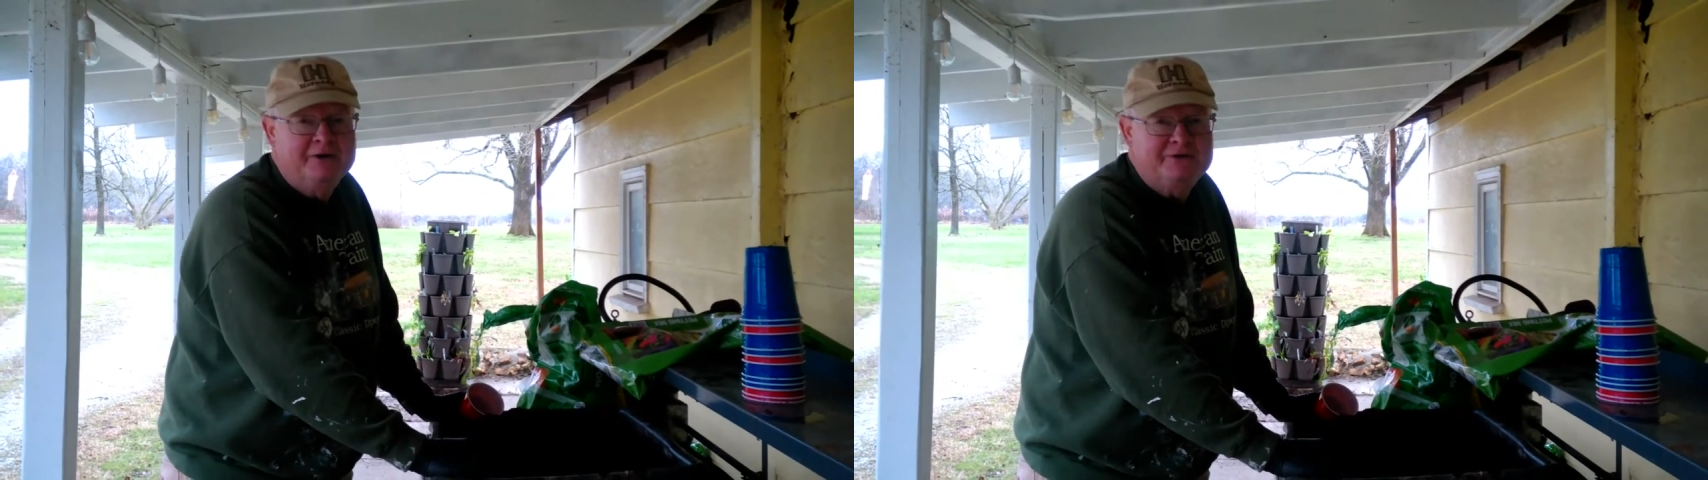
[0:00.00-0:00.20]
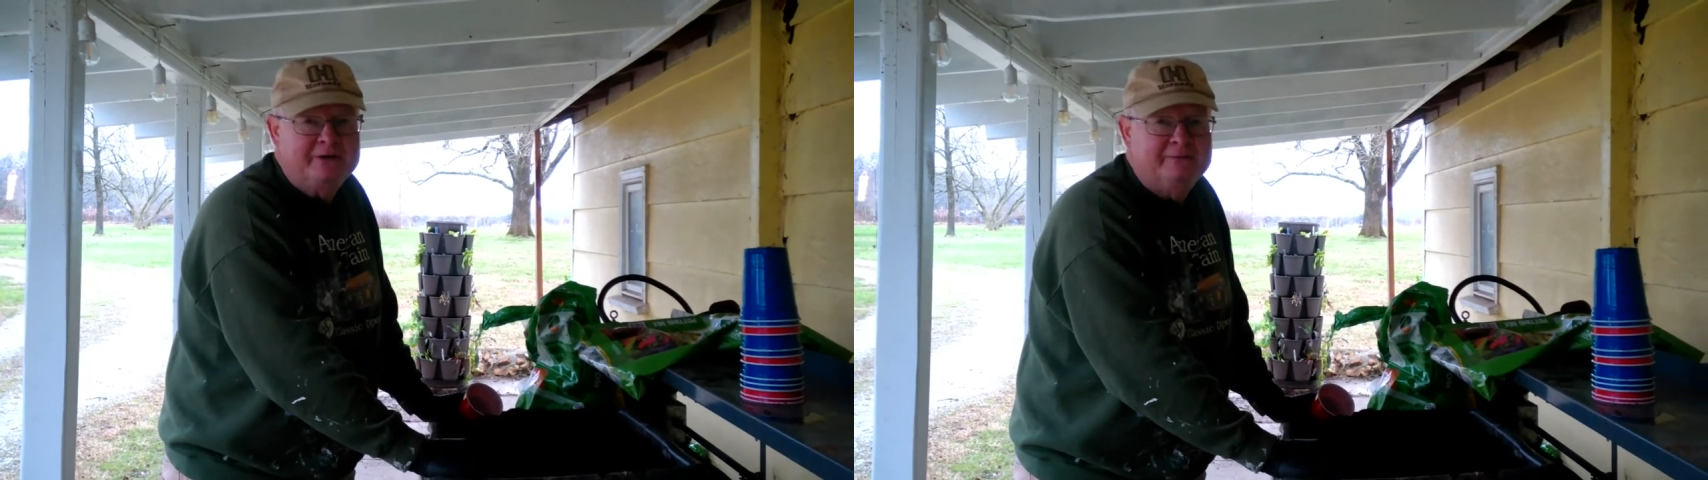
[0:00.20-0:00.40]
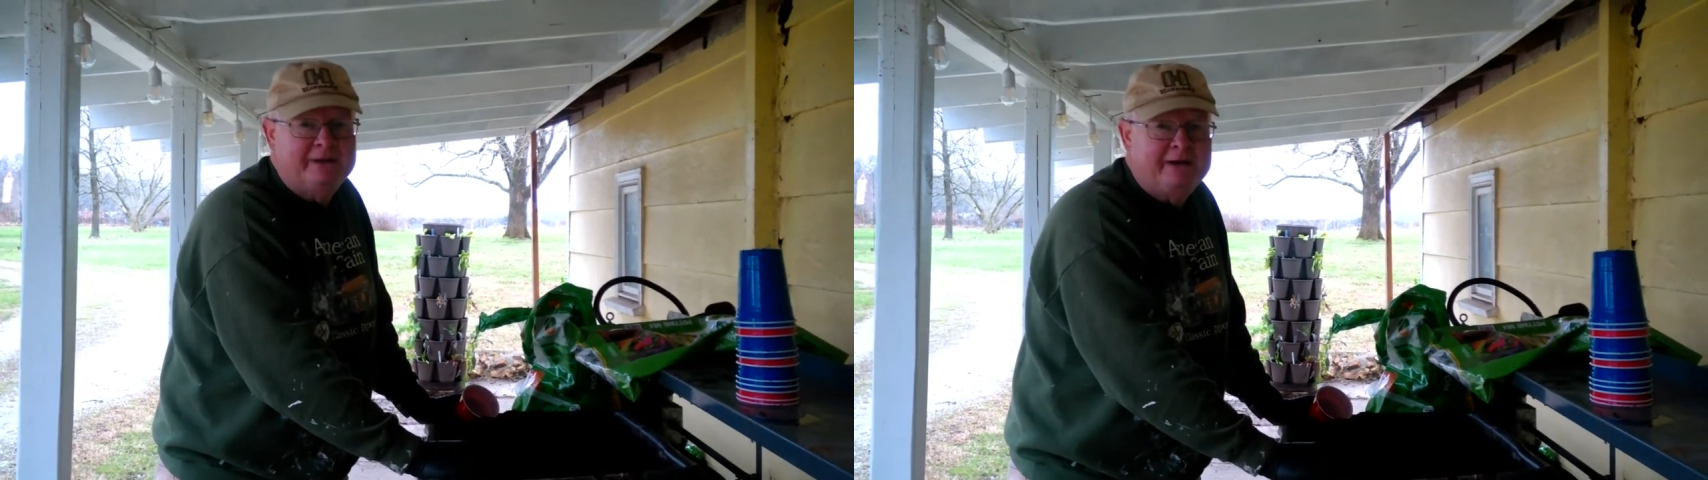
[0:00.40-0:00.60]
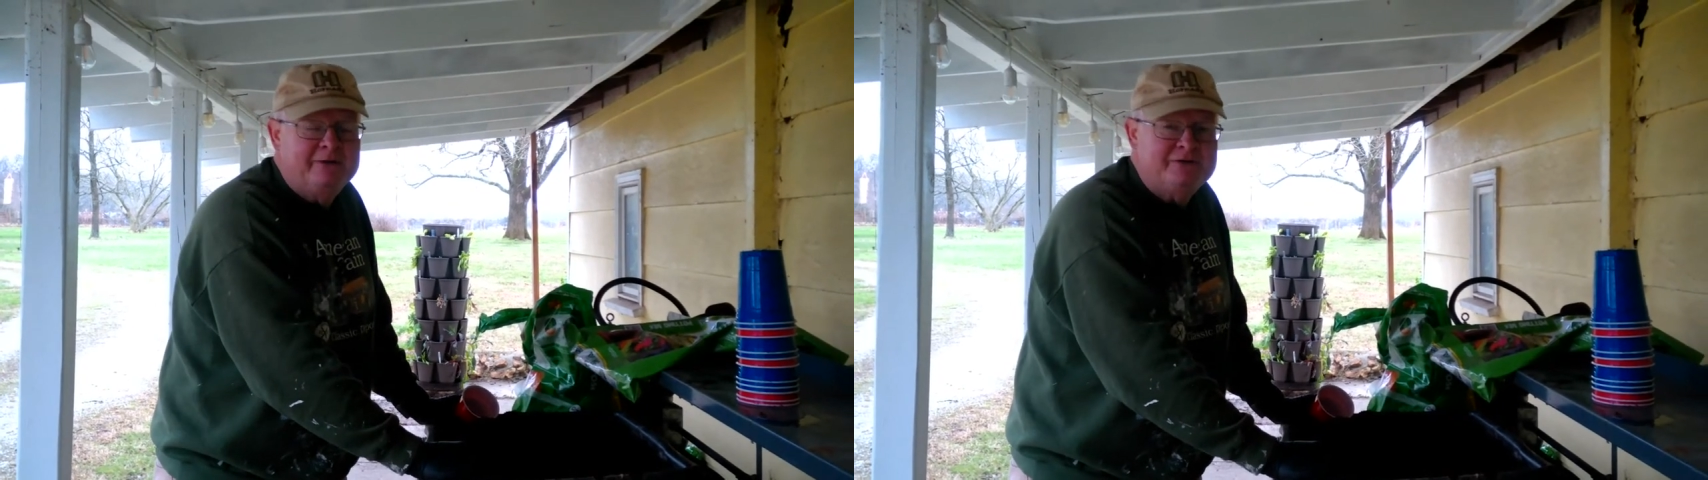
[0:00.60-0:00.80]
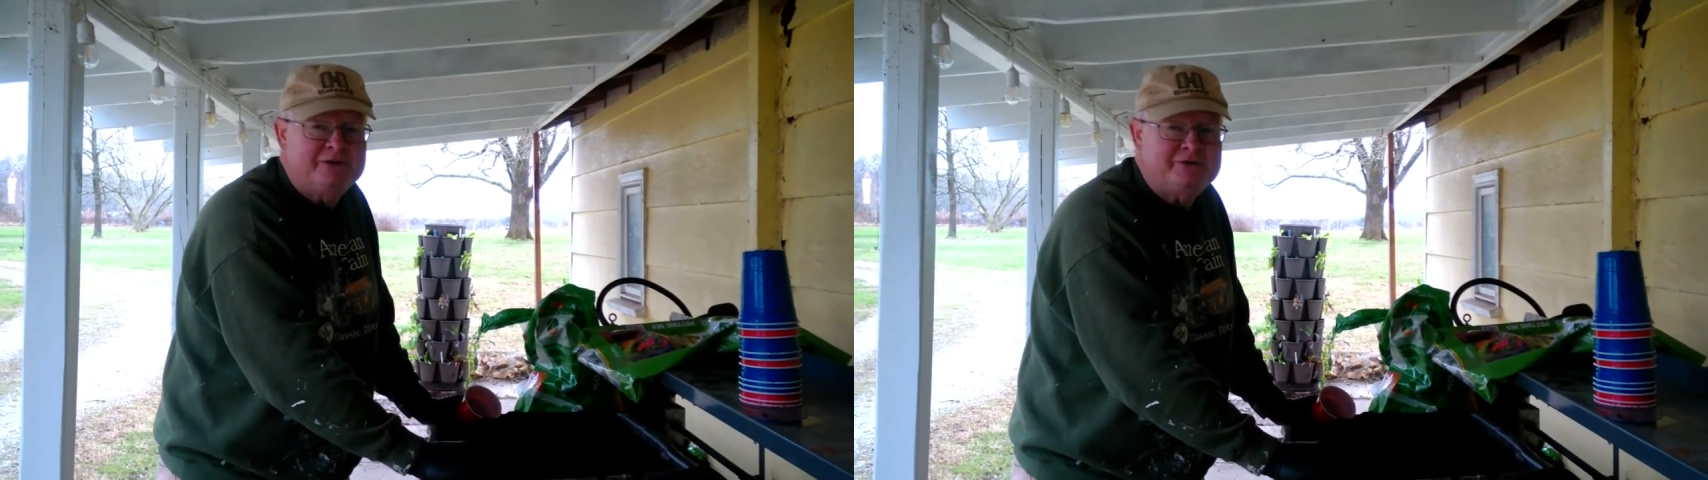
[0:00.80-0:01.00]
of
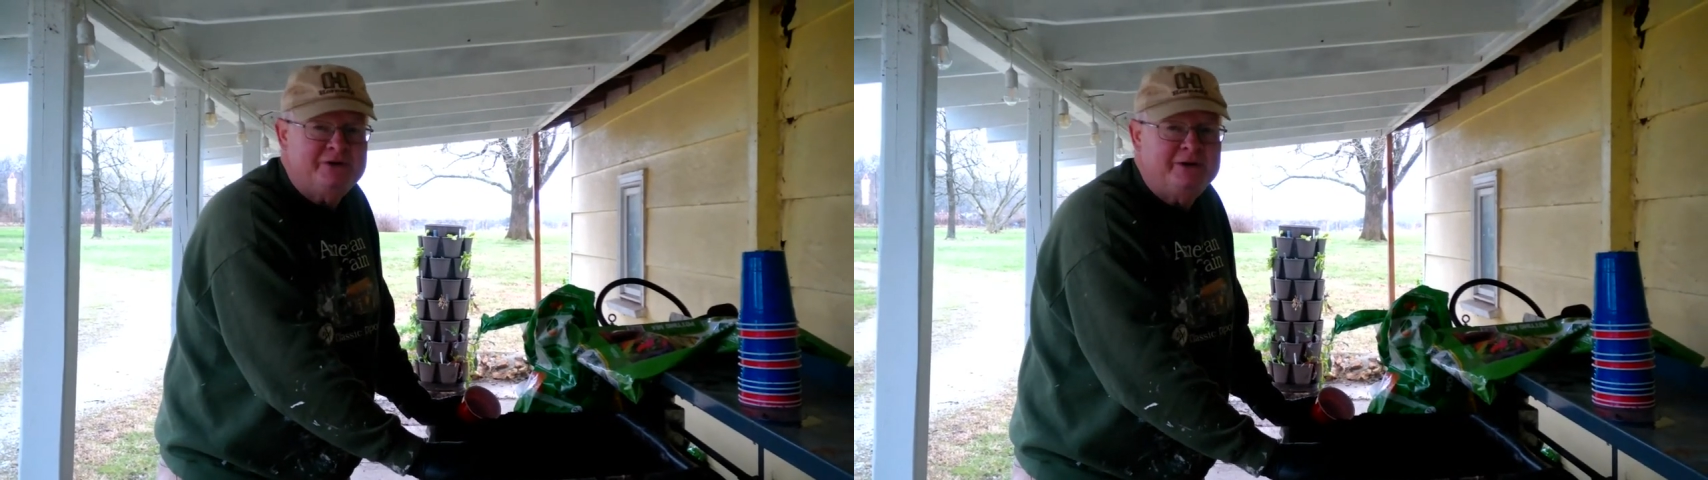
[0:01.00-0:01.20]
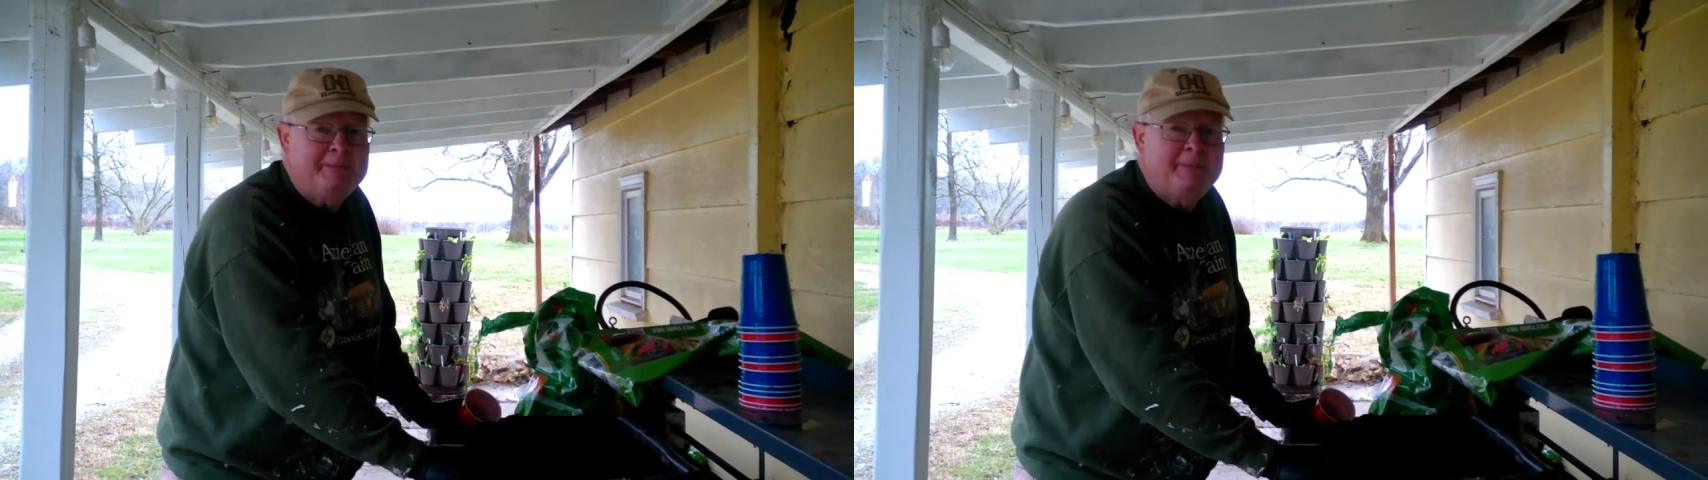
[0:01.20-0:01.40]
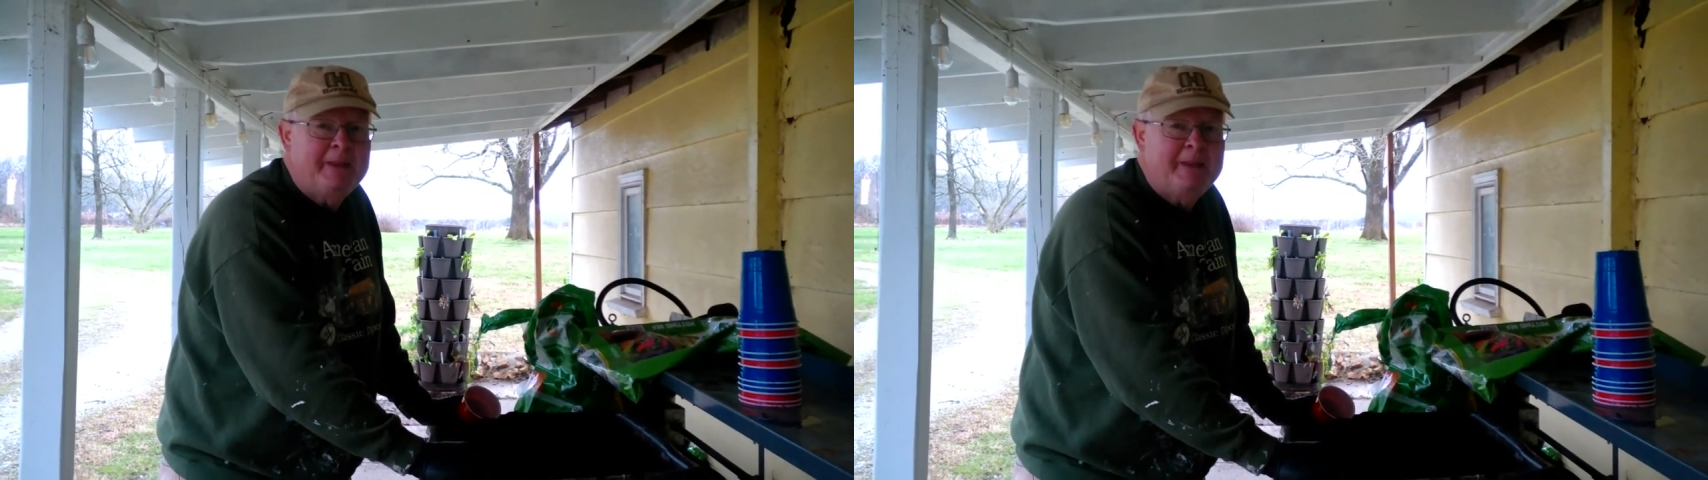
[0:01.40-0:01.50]
sunflowers this year,